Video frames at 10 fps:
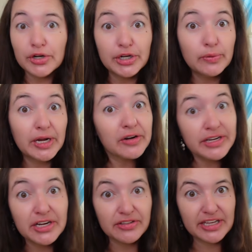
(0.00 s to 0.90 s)
nowhere
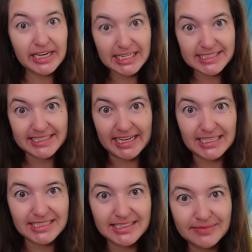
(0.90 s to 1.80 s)
near the
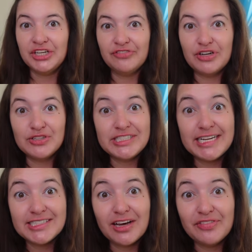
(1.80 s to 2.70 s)
nightstand. Your phone
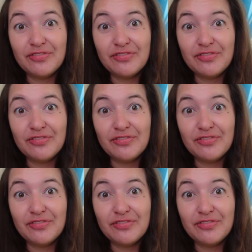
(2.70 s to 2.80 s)
stays off the